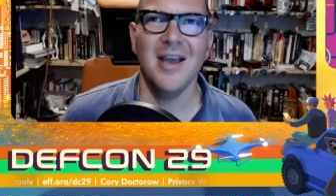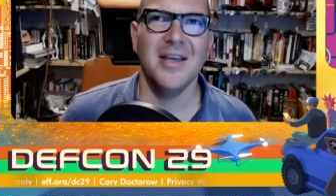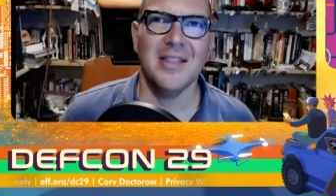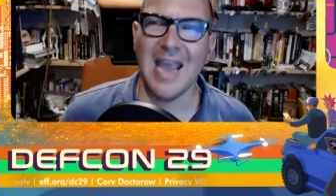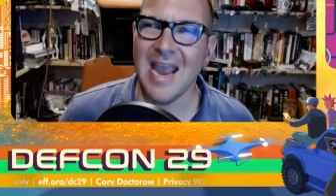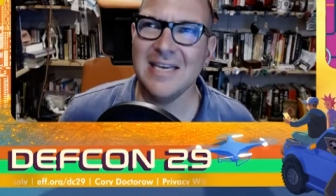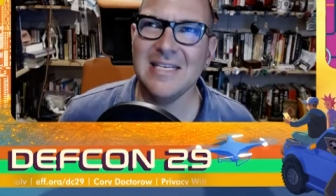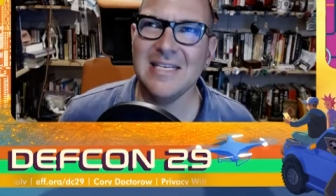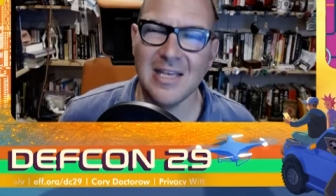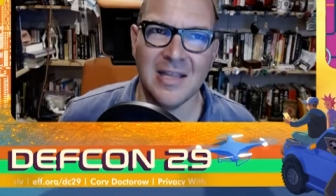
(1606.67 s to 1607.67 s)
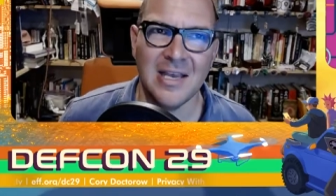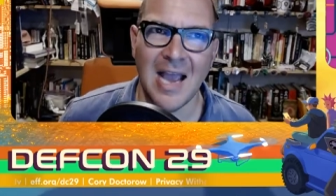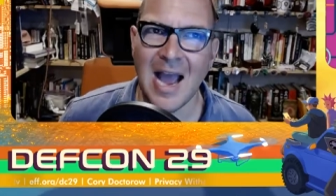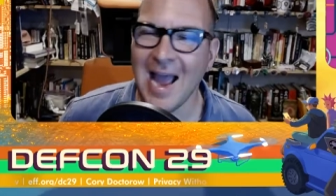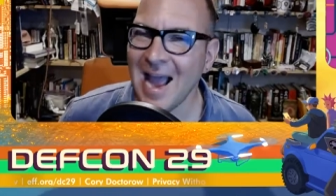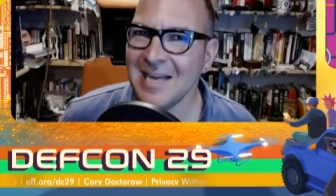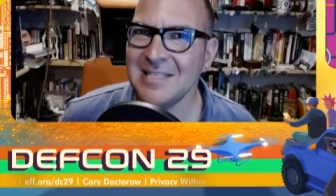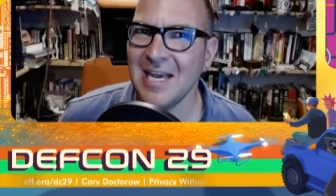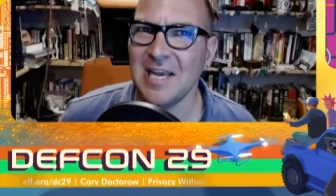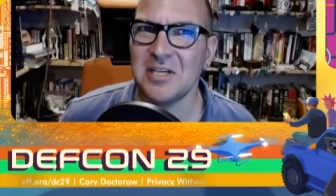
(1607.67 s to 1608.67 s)
the ad
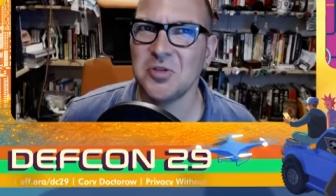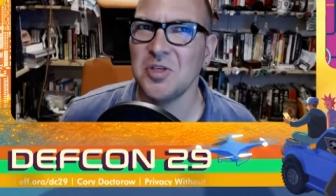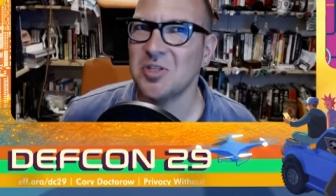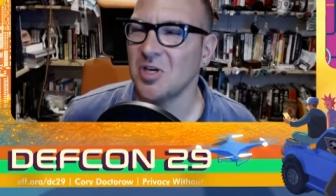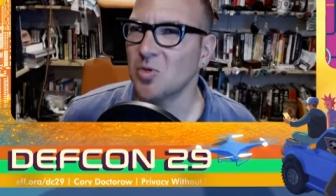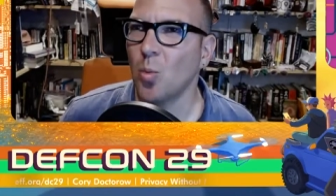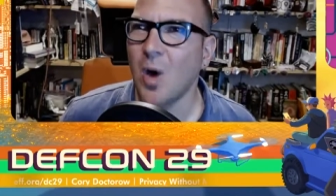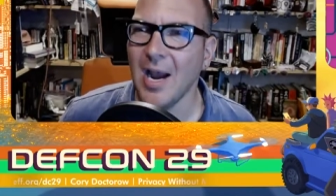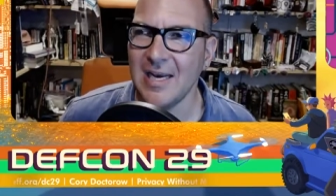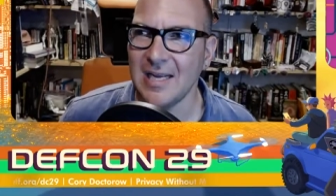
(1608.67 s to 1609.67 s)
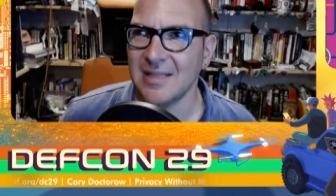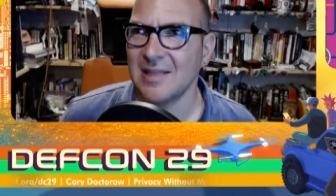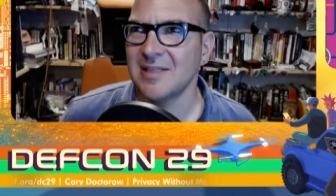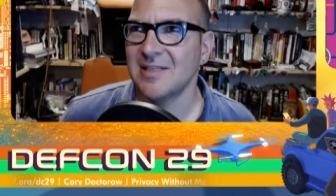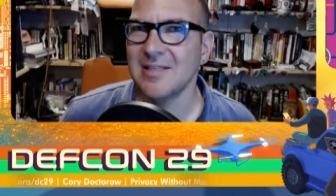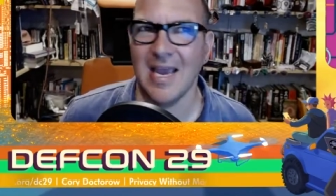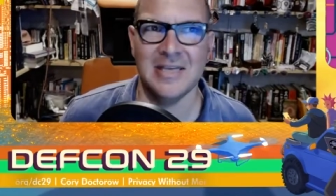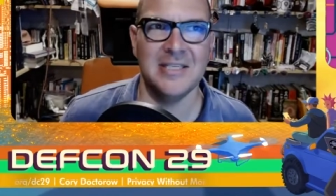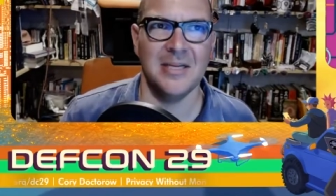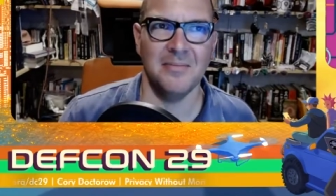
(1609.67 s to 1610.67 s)
tech industry starts whining that this is
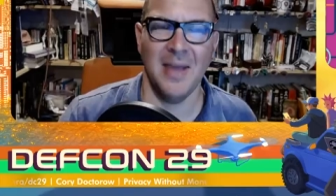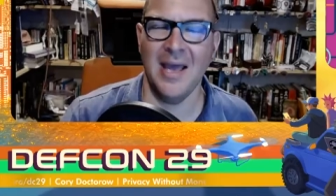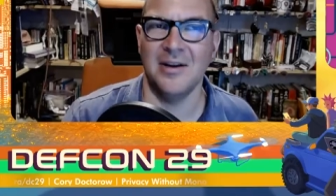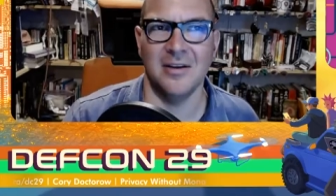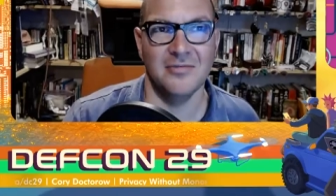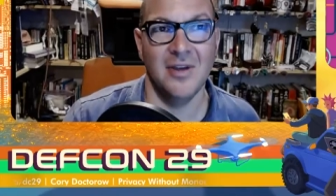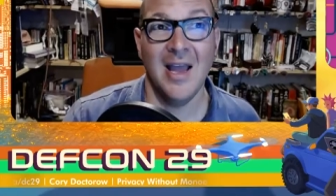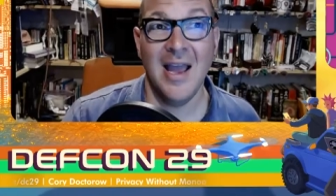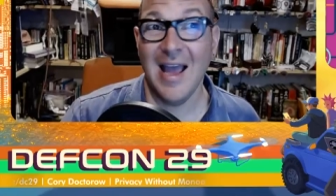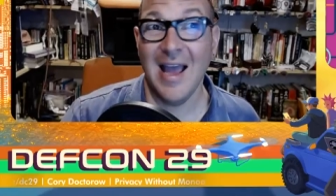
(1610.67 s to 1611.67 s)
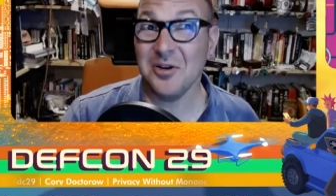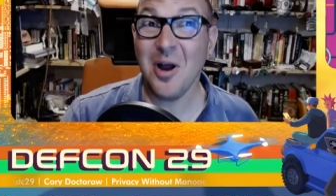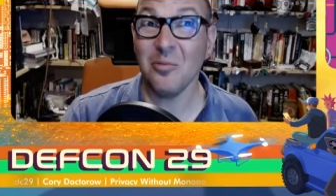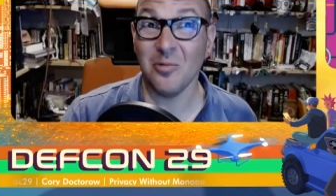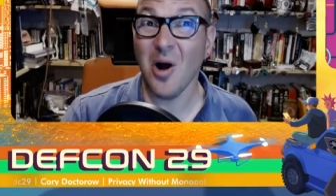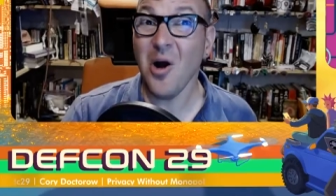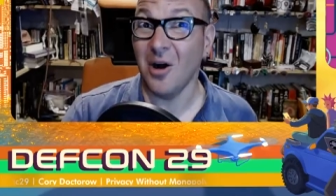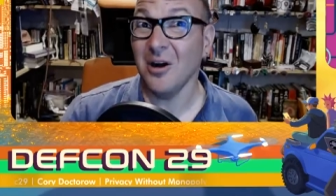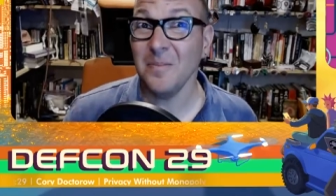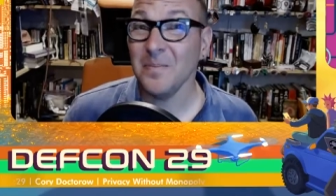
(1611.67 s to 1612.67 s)
anti-competitive. And they're not
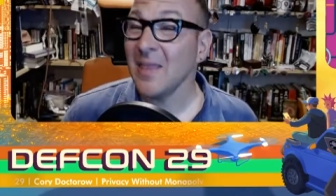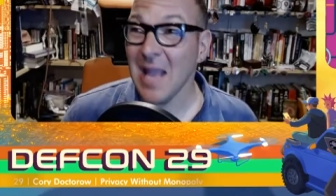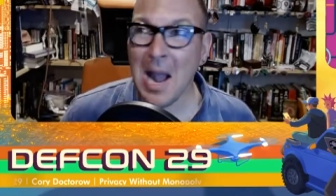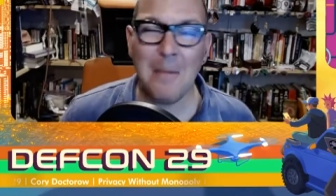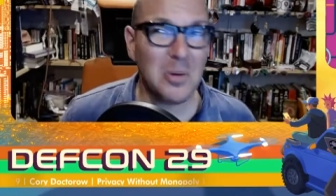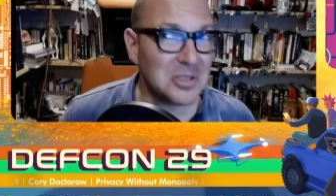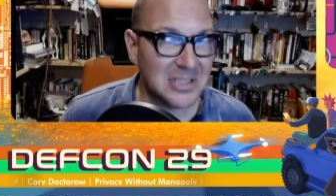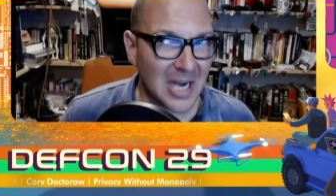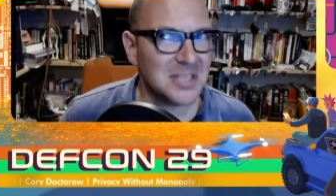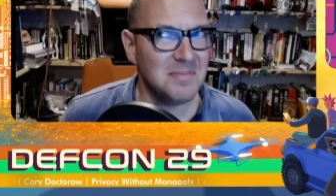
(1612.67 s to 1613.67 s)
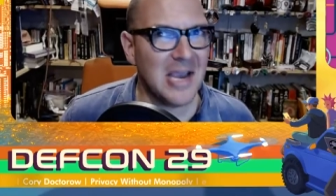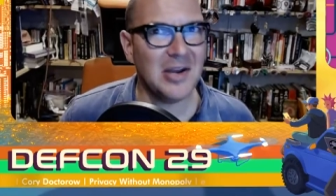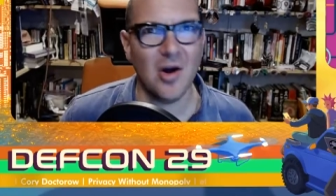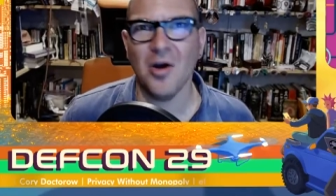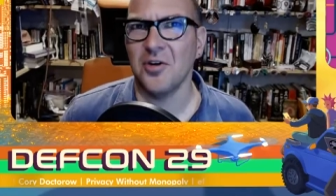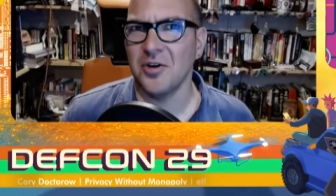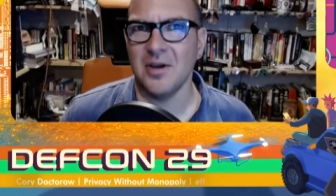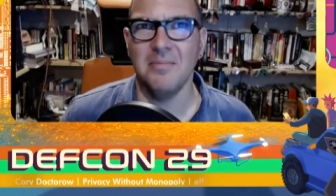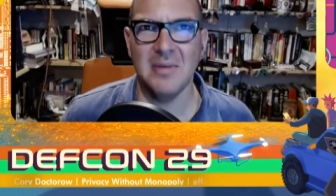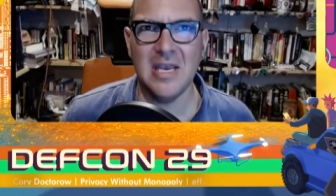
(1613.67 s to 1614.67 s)
wrong. Apple does make it harder to
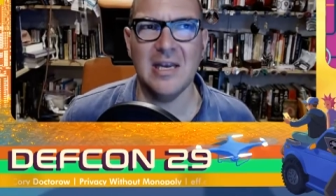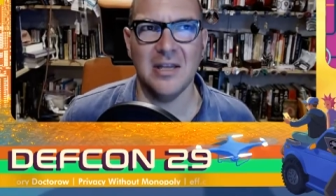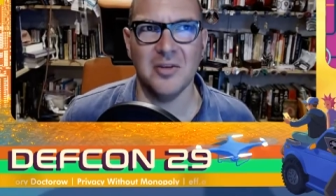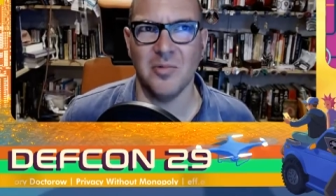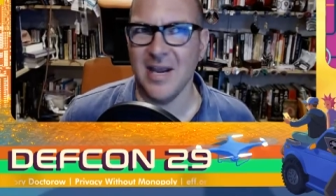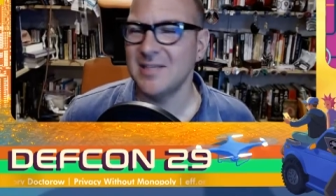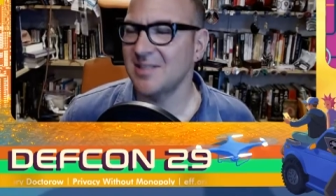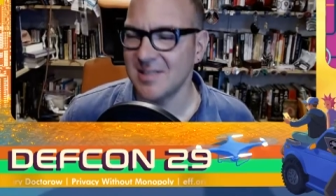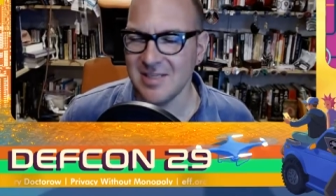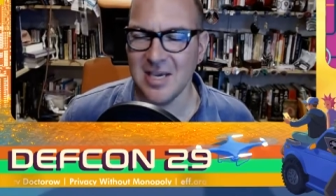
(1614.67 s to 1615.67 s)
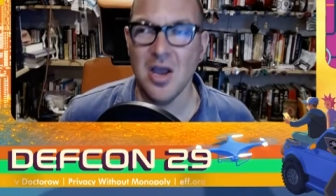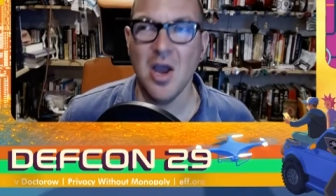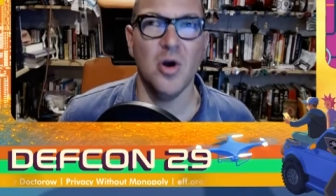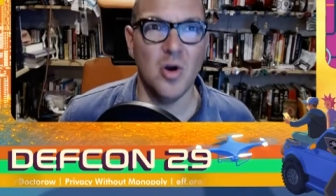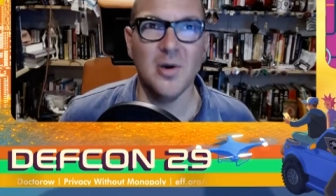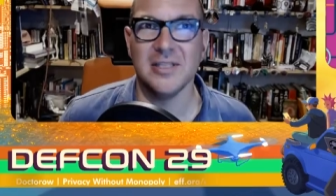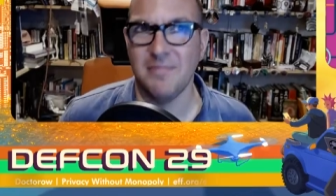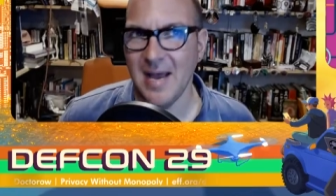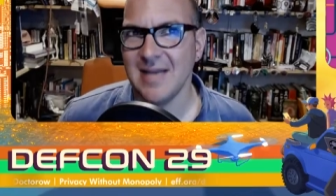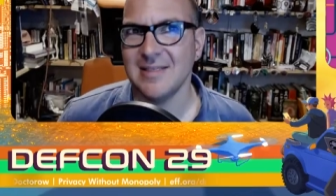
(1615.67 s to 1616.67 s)
compete in the race to see who is
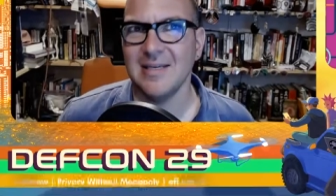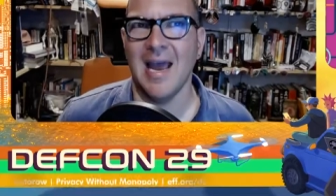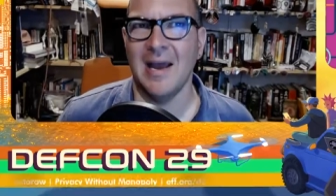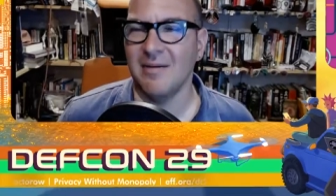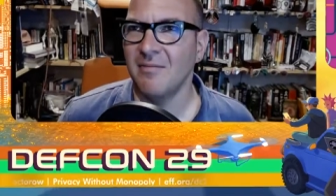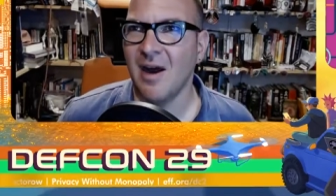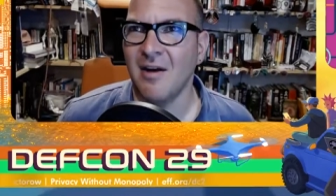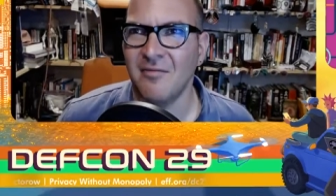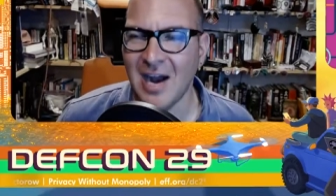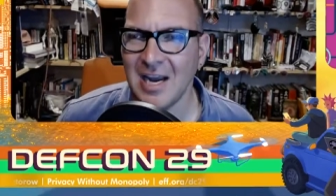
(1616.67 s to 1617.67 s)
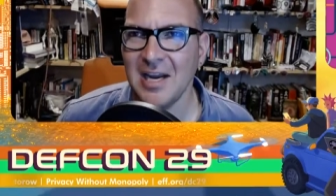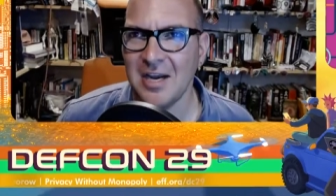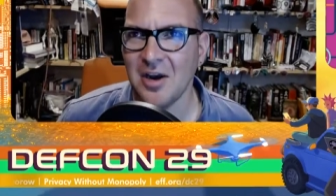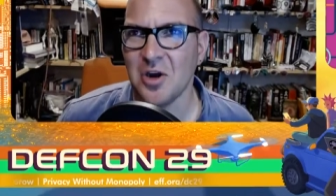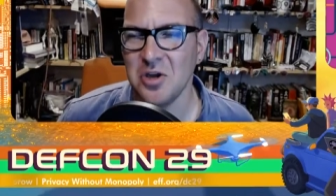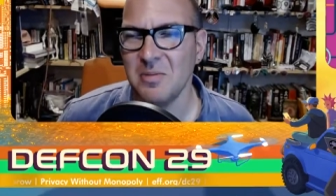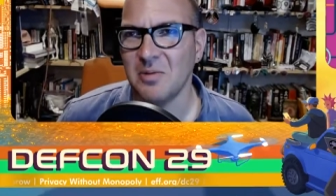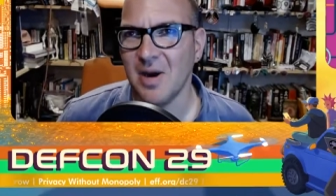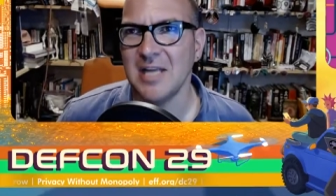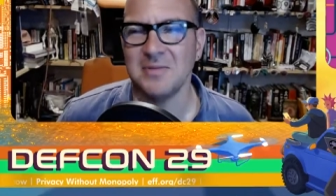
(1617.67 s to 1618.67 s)
best at violating our human
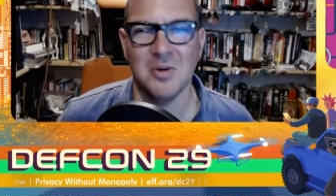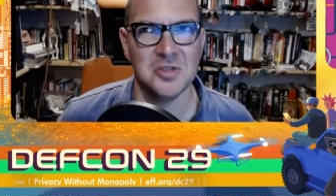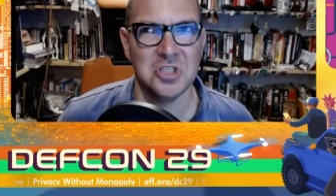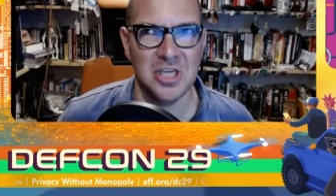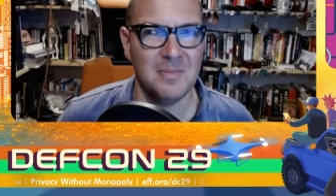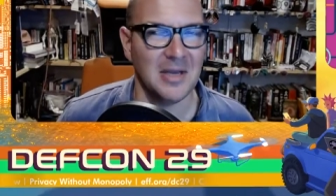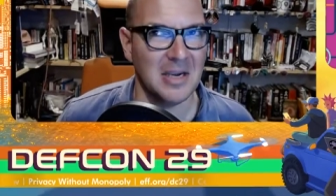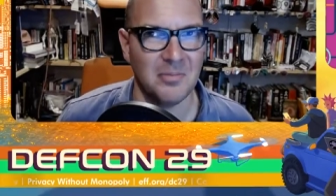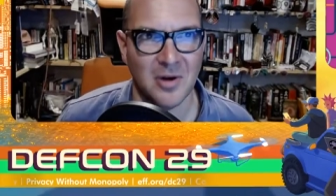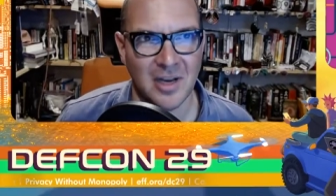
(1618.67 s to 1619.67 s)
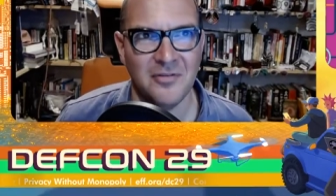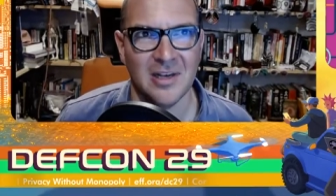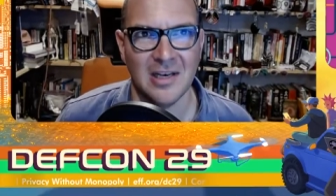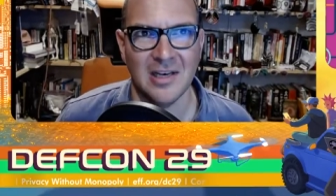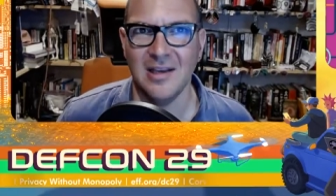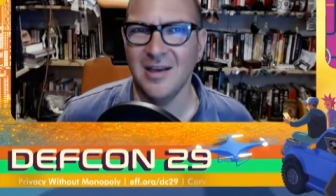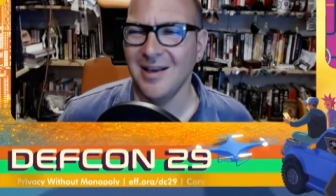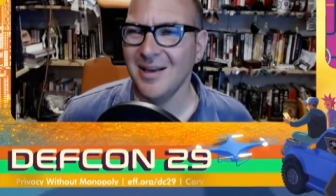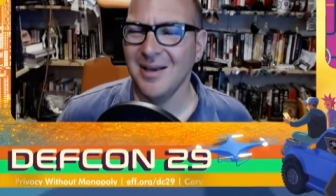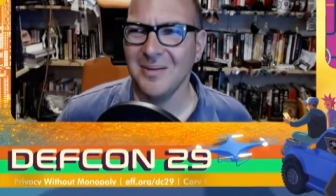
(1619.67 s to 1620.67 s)
rights most cheaply and prolifically.
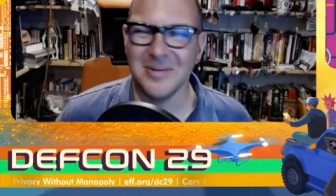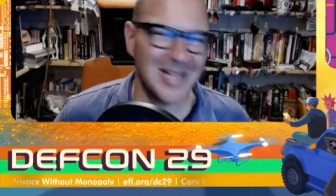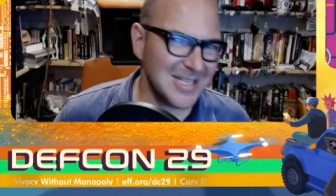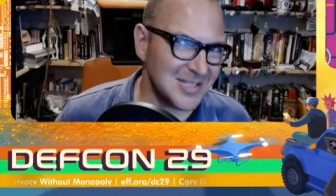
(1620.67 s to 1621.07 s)
But that's